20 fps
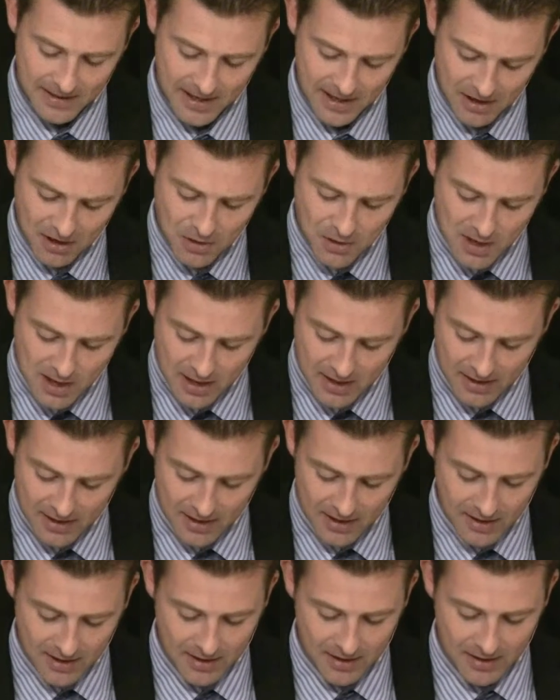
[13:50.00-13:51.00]
You know
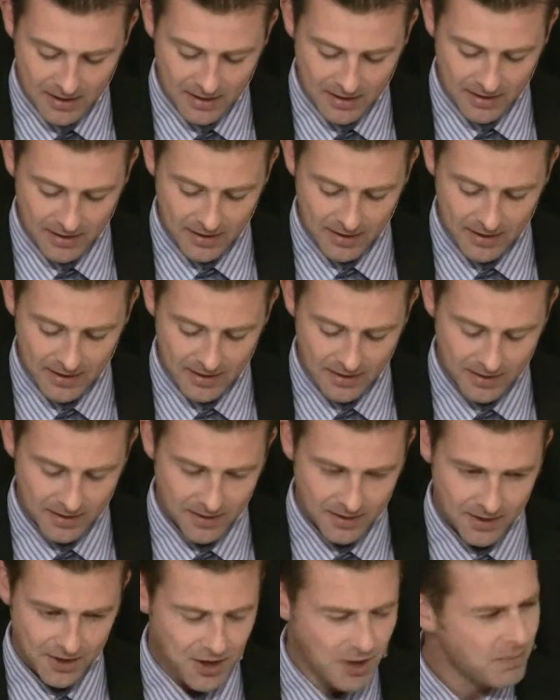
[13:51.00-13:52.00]
what?
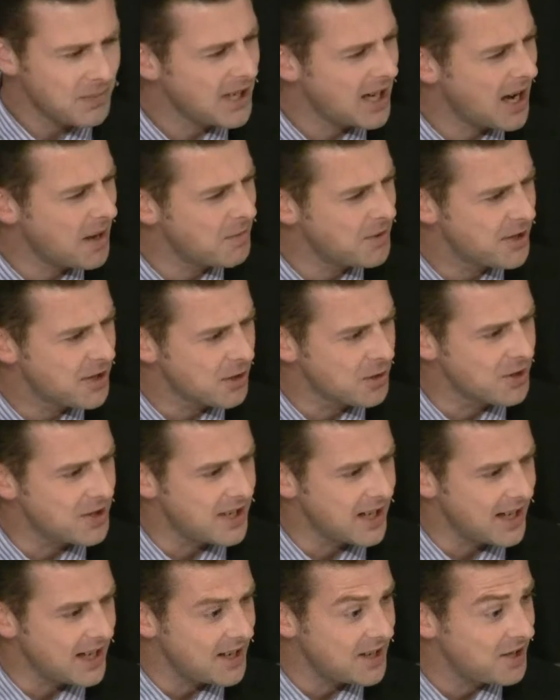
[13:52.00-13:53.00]
Sometimes those
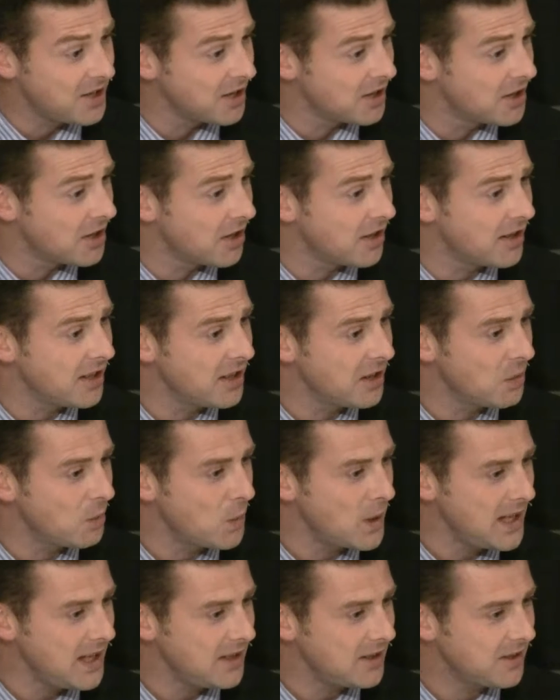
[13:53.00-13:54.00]
days can turn into
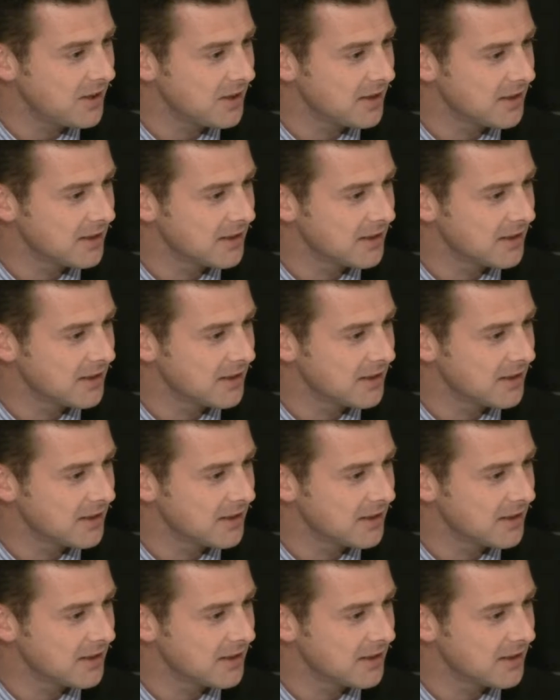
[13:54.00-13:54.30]
weeks.